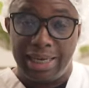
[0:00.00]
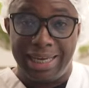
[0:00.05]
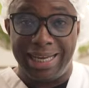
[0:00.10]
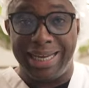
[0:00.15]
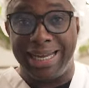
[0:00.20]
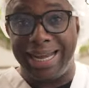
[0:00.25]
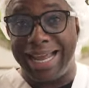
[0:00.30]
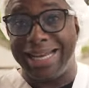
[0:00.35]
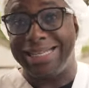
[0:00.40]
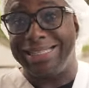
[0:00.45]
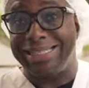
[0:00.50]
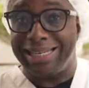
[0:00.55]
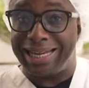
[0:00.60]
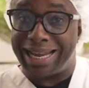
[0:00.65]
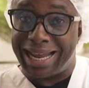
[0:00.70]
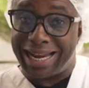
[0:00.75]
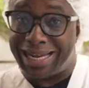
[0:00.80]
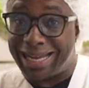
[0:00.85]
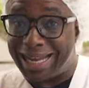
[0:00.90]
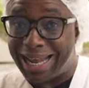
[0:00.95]
in
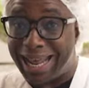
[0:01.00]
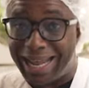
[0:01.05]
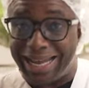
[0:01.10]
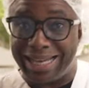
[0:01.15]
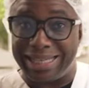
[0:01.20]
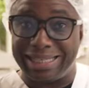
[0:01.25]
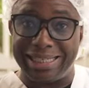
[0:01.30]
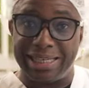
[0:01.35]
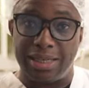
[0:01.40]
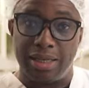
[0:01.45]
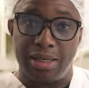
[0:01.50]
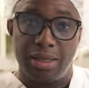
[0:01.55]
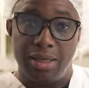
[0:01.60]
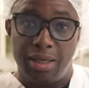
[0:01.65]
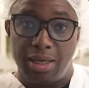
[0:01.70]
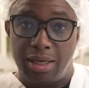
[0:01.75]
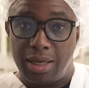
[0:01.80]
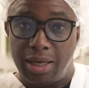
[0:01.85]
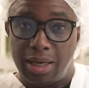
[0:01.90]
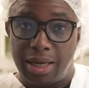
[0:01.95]
1998
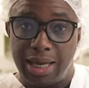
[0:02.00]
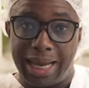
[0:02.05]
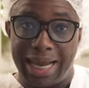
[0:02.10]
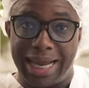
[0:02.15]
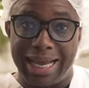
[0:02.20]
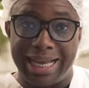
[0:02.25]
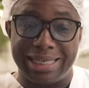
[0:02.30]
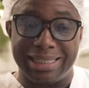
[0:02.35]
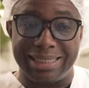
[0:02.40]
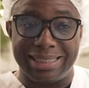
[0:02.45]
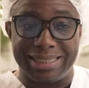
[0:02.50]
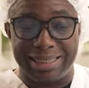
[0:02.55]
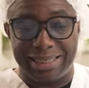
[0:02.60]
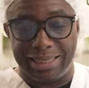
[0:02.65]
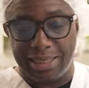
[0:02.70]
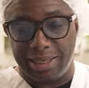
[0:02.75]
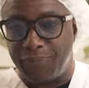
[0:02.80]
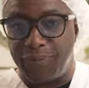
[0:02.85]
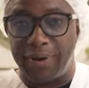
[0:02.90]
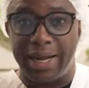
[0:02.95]
as
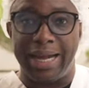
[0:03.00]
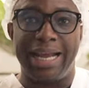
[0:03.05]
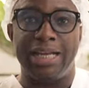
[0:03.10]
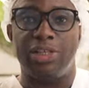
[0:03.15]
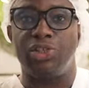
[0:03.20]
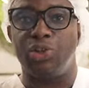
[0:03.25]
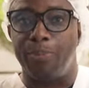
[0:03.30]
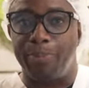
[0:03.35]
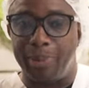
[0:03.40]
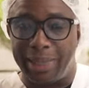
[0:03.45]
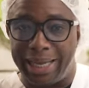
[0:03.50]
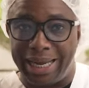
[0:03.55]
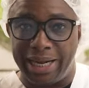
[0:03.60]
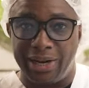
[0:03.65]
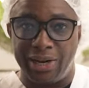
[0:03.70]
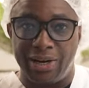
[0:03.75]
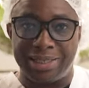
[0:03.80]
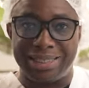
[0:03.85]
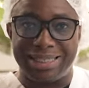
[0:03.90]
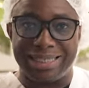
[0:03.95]
financial
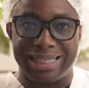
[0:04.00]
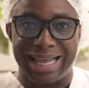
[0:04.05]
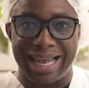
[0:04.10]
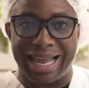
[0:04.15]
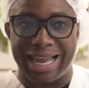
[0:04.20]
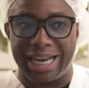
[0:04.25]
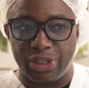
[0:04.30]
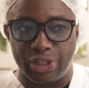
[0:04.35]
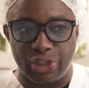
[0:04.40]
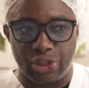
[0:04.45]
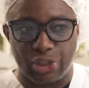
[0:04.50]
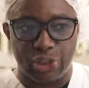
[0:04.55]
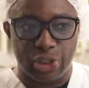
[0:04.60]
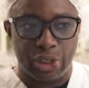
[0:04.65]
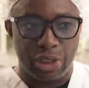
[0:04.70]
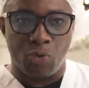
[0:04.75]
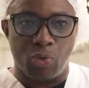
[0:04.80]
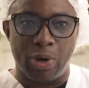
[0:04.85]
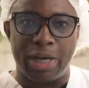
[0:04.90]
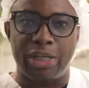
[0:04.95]
planner slash
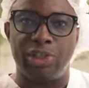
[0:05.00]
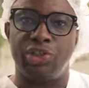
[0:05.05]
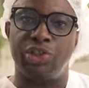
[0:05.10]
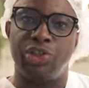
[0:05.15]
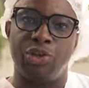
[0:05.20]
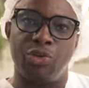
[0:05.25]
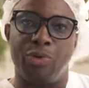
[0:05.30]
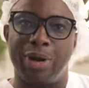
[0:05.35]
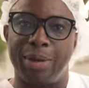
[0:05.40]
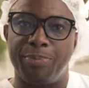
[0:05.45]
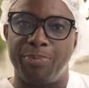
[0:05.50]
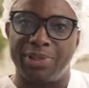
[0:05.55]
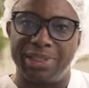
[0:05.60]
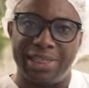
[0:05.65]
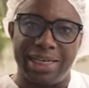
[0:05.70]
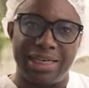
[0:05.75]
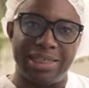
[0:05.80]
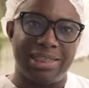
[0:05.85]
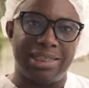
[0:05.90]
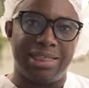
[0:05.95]
registered
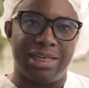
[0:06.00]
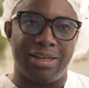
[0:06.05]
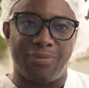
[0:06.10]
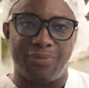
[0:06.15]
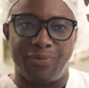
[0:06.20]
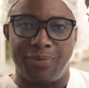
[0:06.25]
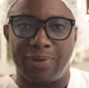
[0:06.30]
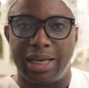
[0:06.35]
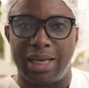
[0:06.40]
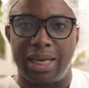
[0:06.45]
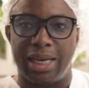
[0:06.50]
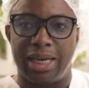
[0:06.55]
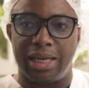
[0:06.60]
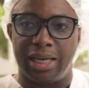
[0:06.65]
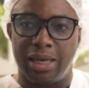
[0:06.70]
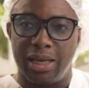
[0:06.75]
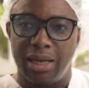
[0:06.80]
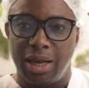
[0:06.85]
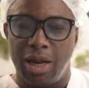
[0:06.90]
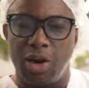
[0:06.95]
representative, like
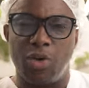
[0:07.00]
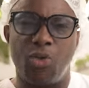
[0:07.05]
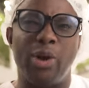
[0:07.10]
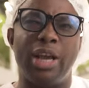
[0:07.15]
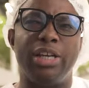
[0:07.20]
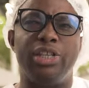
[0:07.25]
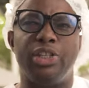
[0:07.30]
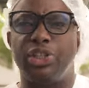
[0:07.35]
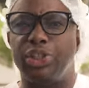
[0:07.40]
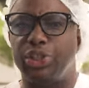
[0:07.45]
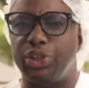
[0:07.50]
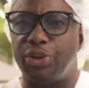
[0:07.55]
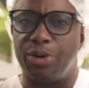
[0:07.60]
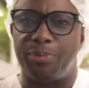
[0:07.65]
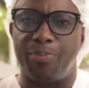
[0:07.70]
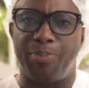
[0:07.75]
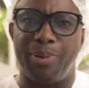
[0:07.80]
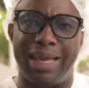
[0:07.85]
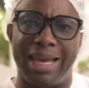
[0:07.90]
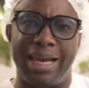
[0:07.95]
a
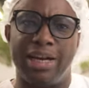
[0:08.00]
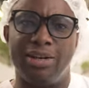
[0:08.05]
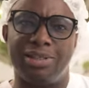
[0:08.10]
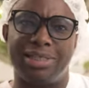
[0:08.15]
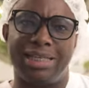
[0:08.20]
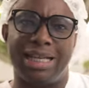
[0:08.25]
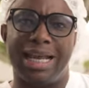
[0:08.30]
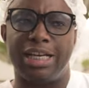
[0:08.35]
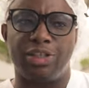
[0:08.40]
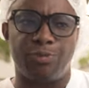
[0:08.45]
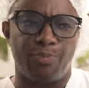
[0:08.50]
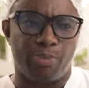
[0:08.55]
registered planner slash